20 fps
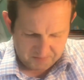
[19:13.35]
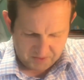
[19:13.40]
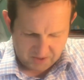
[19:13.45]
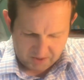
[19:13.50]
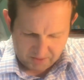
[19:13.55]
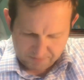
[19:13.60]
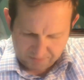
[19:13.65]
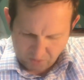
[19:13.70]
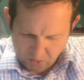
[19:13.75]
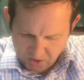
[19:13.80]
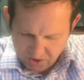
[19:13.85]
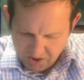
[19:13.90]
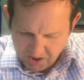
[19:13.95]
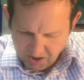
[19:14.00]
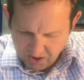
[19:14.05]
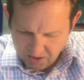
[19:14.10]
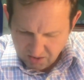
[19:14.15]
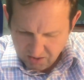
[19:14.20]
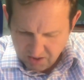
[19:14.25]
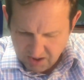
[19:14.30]
In the fourth
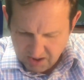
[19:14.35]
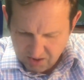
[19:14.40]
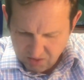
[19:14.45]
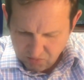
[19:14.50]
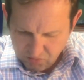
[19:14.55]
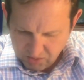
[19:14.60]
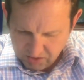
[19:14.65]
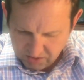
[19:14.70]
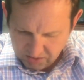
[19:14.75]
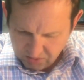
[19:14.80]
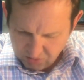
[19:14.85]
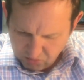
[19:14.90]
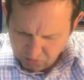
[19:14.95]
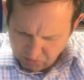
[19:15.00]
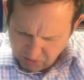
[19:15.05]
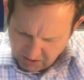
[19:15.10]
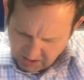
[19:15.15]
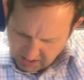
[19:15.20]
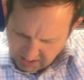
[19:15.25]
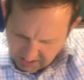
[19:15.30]
year, will
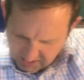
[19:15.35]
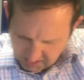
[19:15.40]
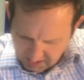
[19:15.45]
we uh,